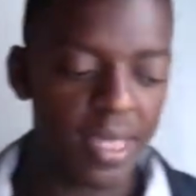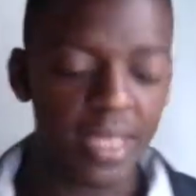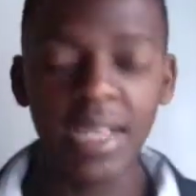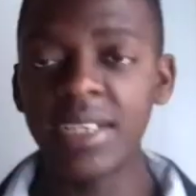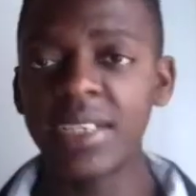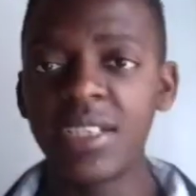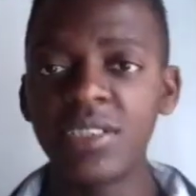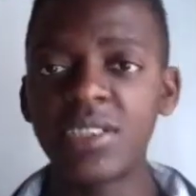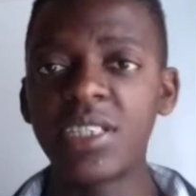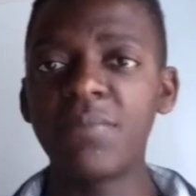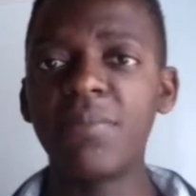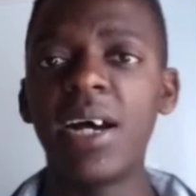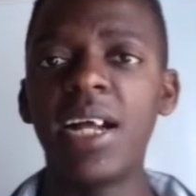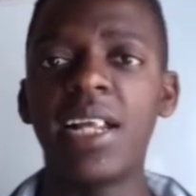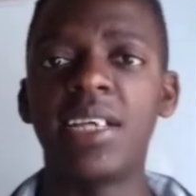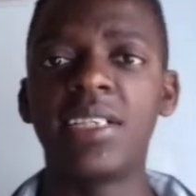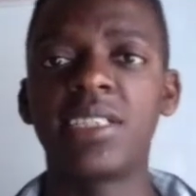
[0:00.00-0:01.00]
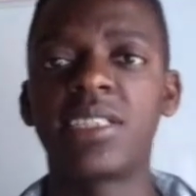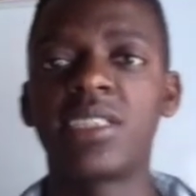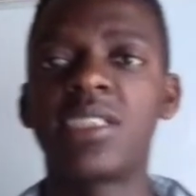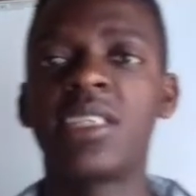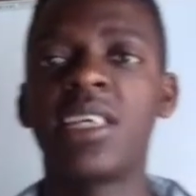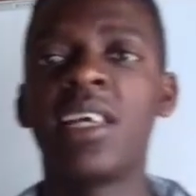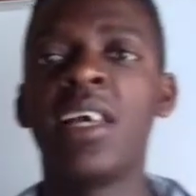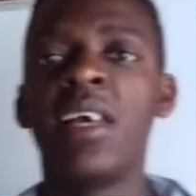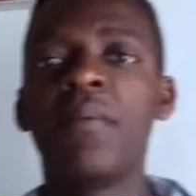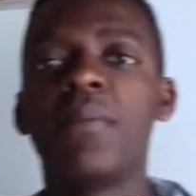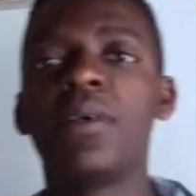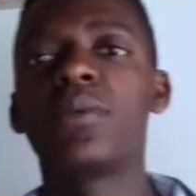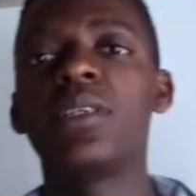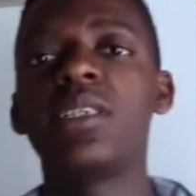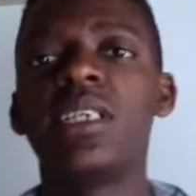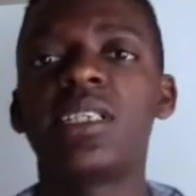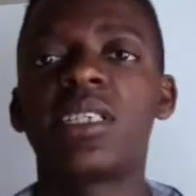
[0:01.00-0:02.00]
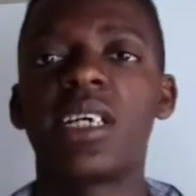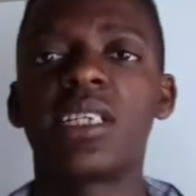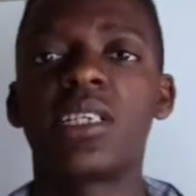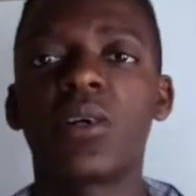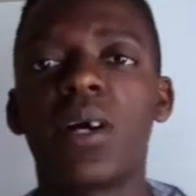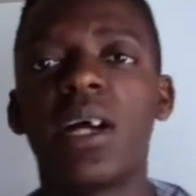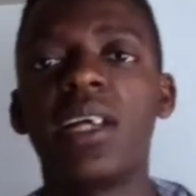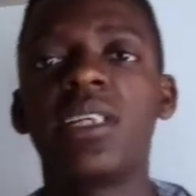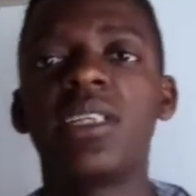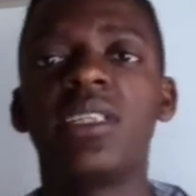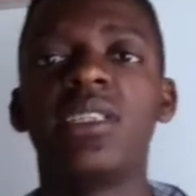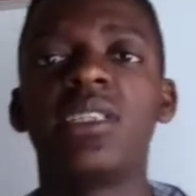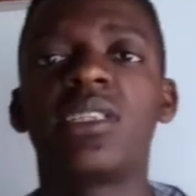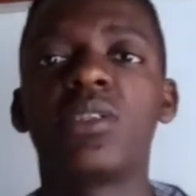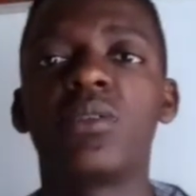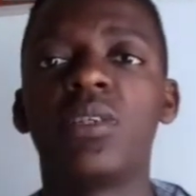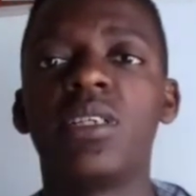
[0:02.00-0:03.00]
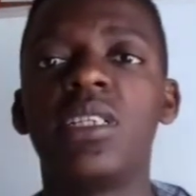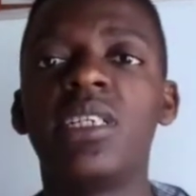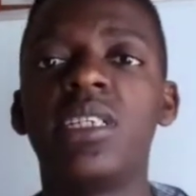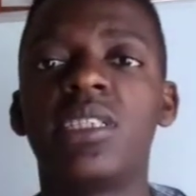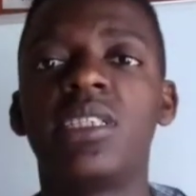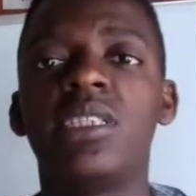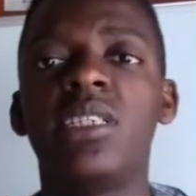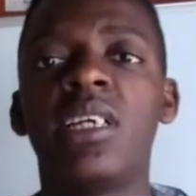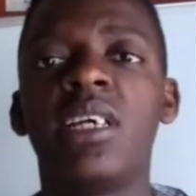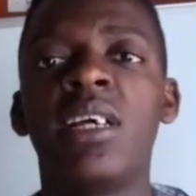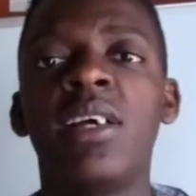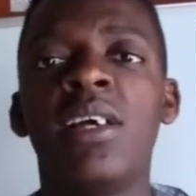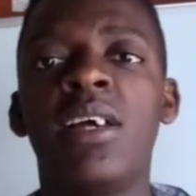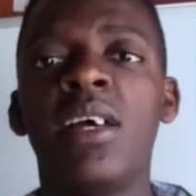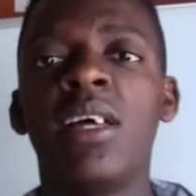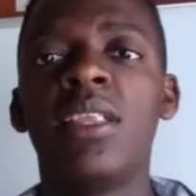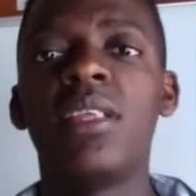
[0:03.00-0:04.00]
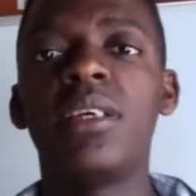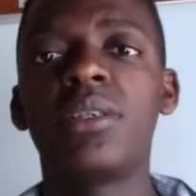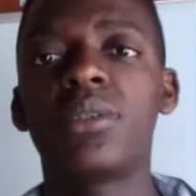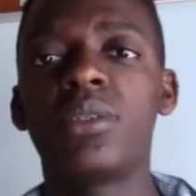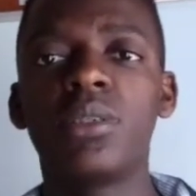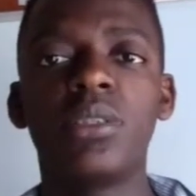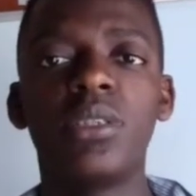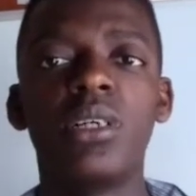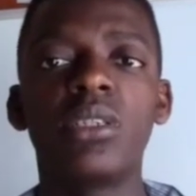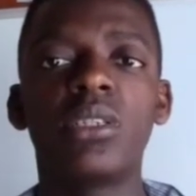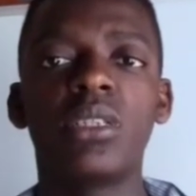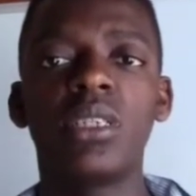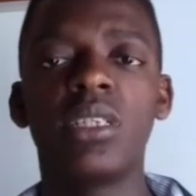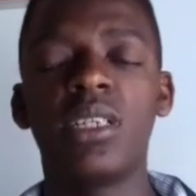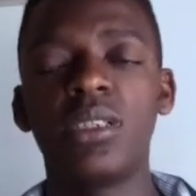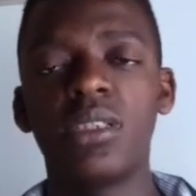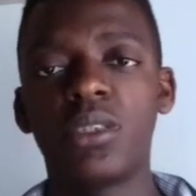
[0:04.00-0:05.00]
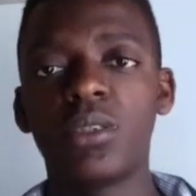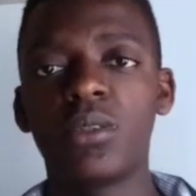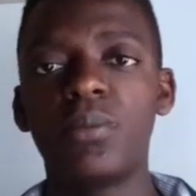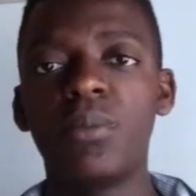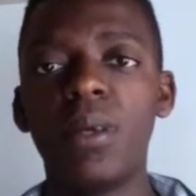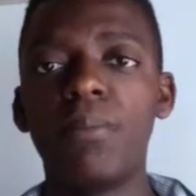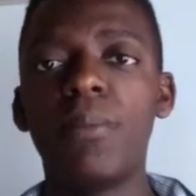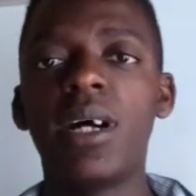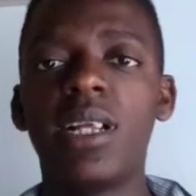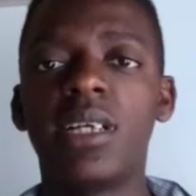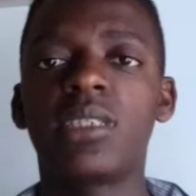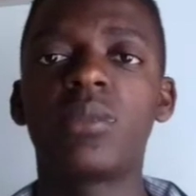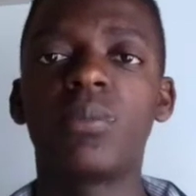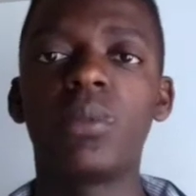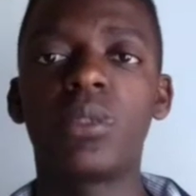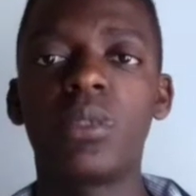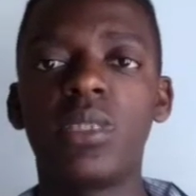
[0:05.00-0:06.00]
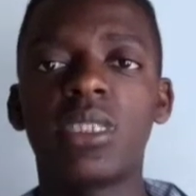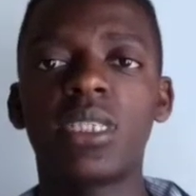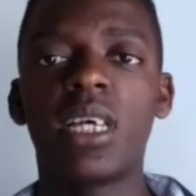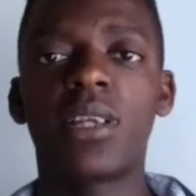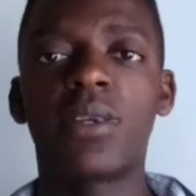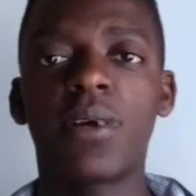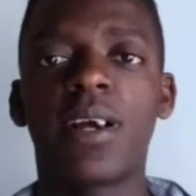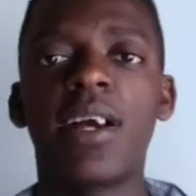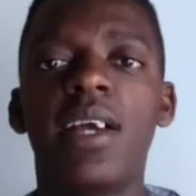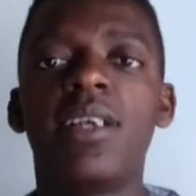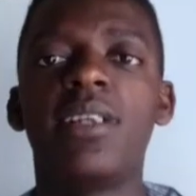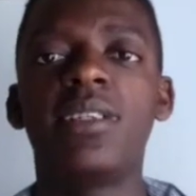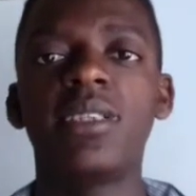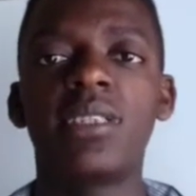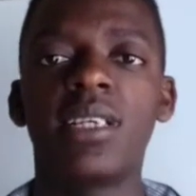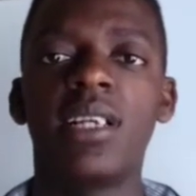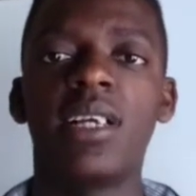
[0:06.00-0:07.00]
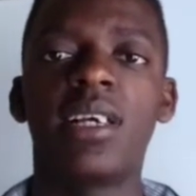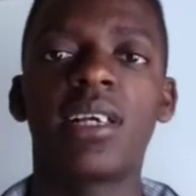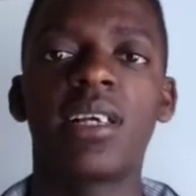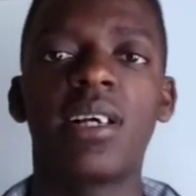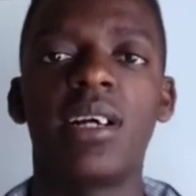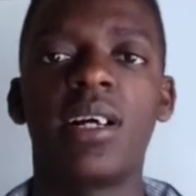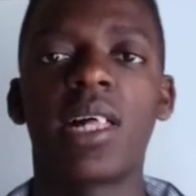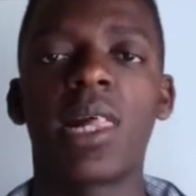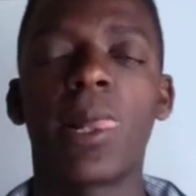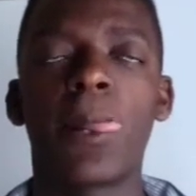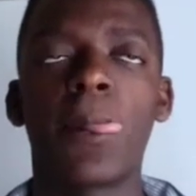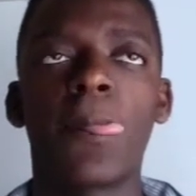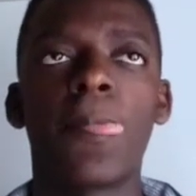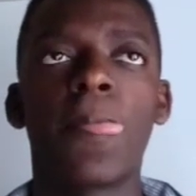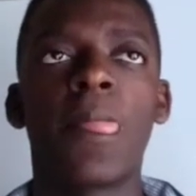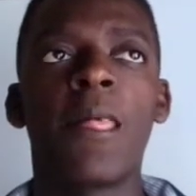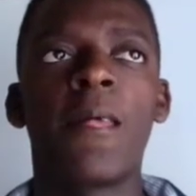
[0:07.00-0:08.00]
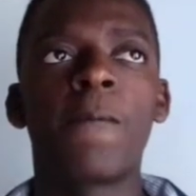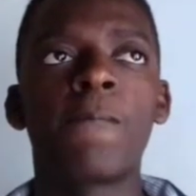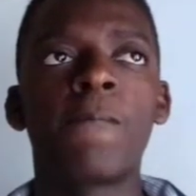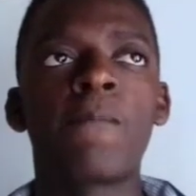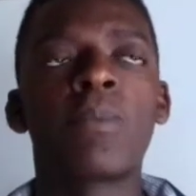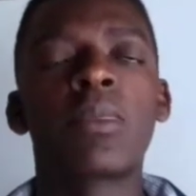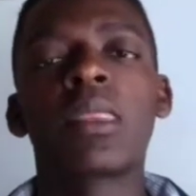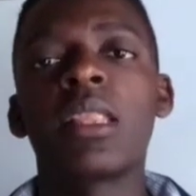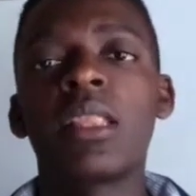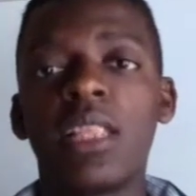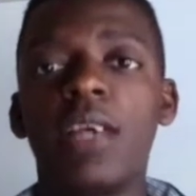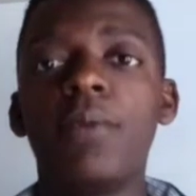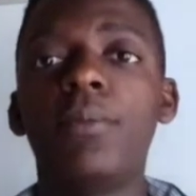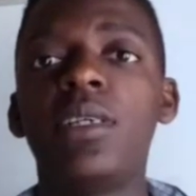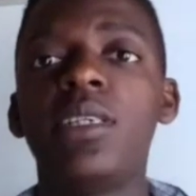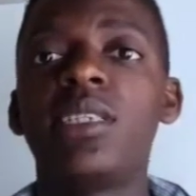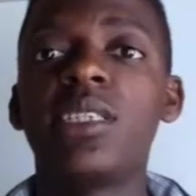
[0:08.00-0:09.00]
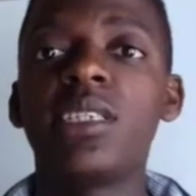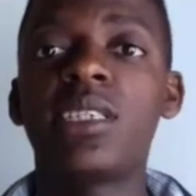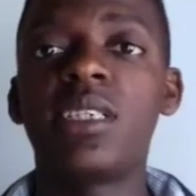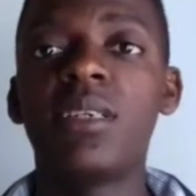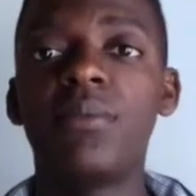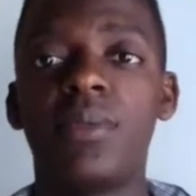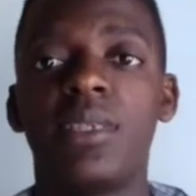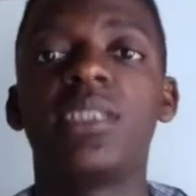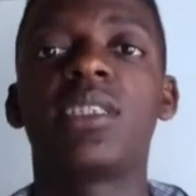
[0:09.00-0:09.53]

there is a balance between the cytokines released. There should be a balance between cytokines, like the immune system